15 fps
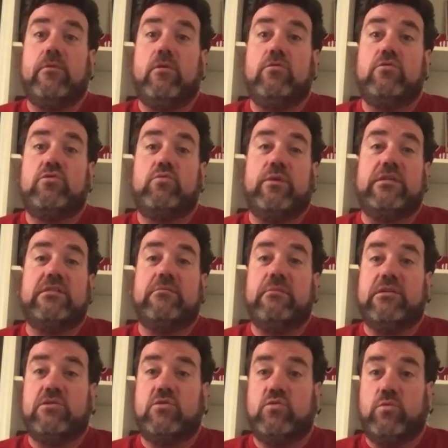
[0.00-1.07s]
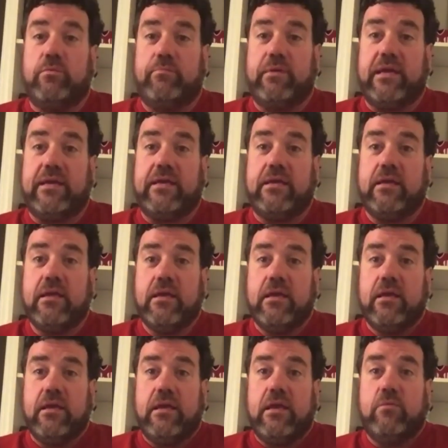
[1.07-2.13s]
swings and misses were big.
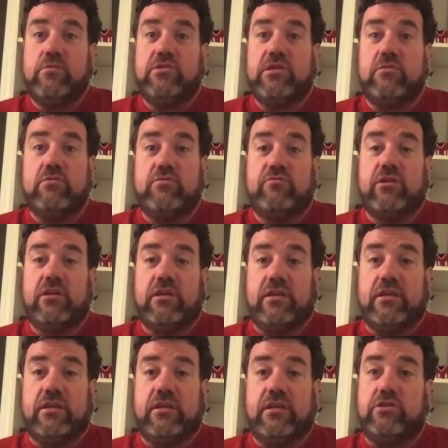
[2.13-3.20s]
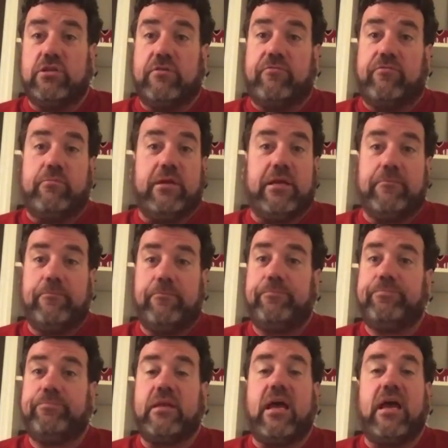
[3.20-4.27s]
It was really encouraging for me.
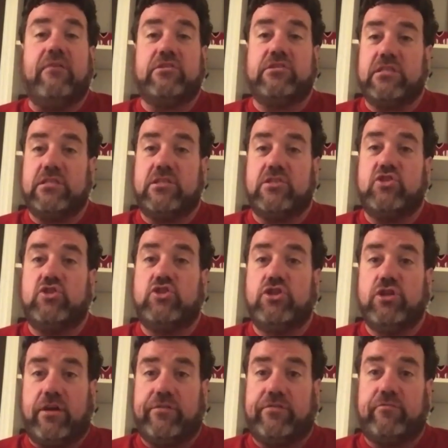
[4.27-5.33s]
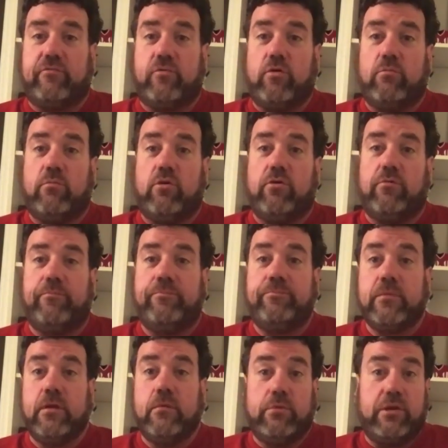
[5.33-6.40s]
Obviously, this is just fall ball,
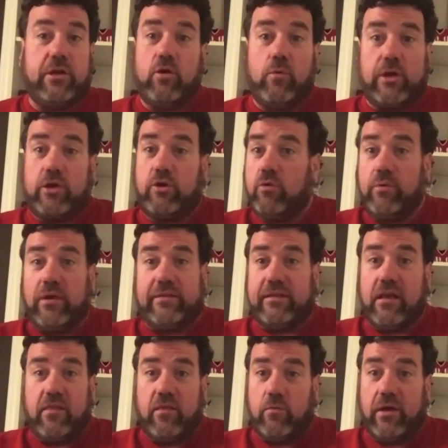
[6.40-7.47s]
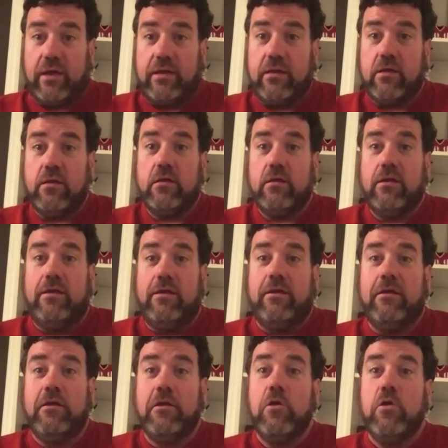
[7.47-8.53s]
but you know what? It could have went the other way.
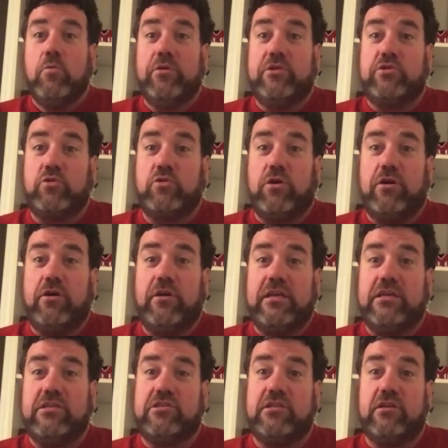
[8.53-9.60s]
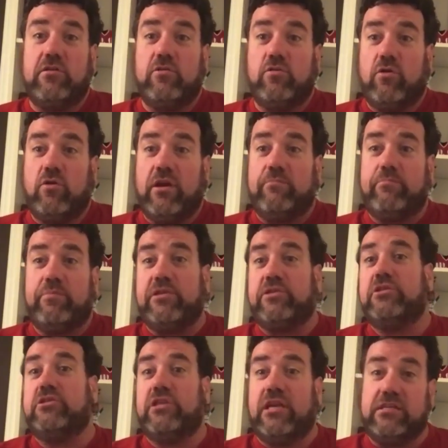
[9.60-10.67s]
We saw Eastern Illinois
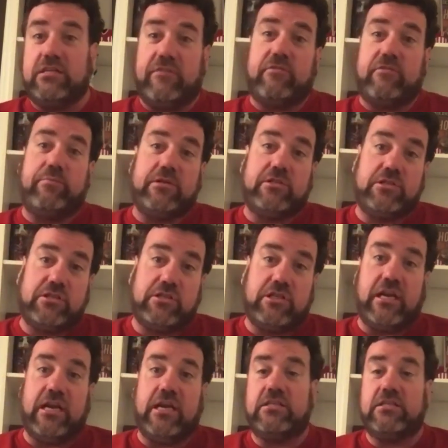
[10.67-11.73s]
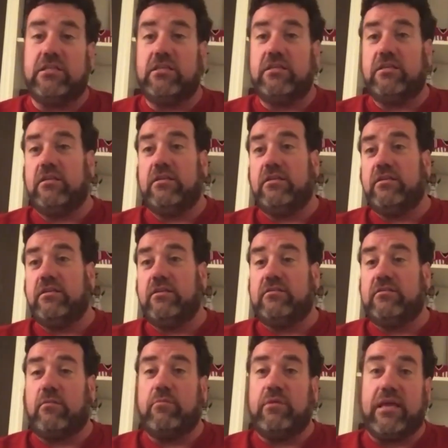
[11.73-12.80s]
pitching change after pitching change, and the
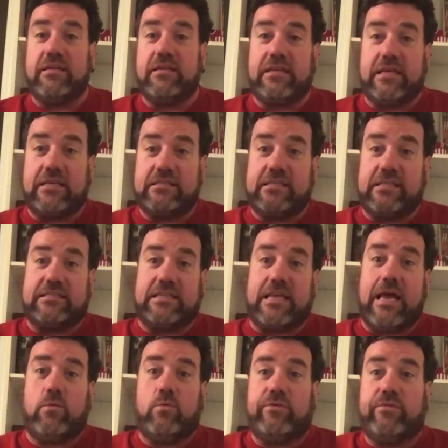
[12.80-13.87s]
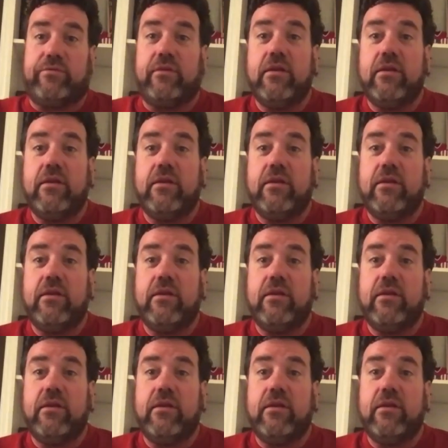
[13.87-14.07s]
doubleheader takes 6 hours.